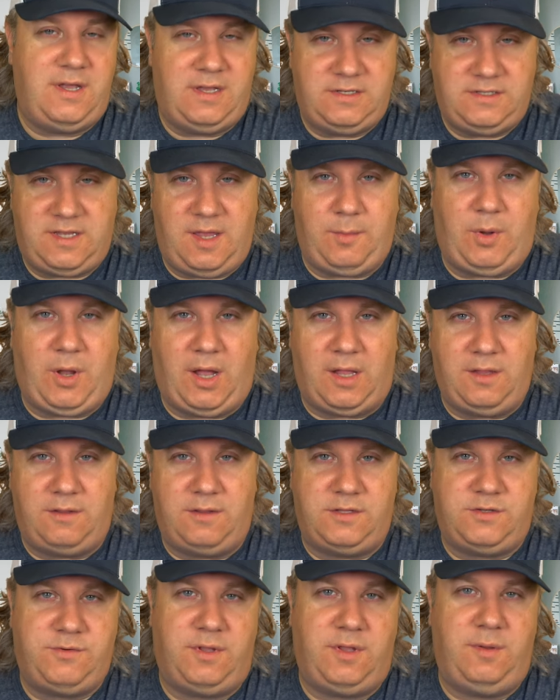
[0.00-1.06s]
Same color,
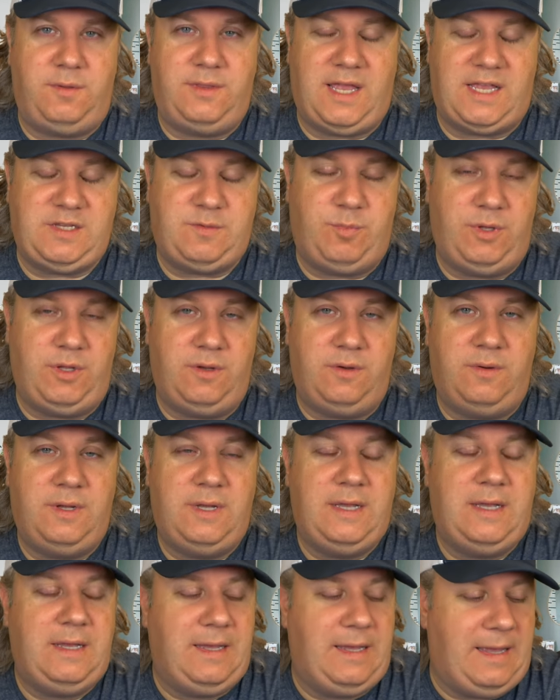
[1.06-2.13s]
this really nice blue,
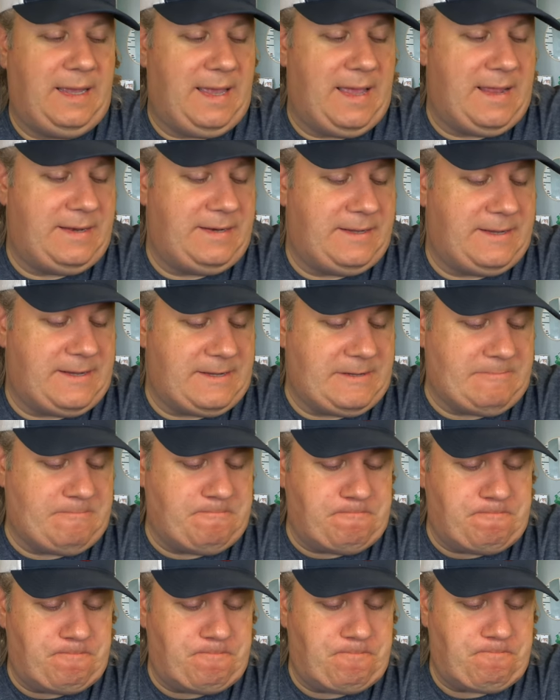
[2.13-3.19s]
and
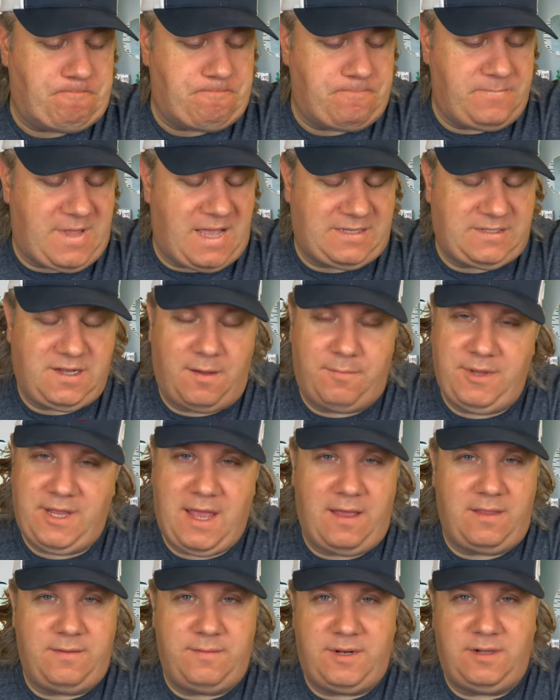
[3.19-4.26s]
um, that's coming
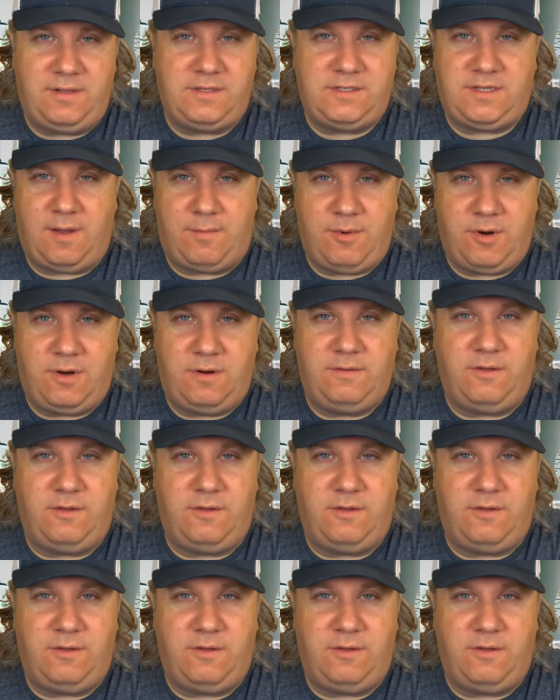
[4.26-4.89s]
out in the middle of summer.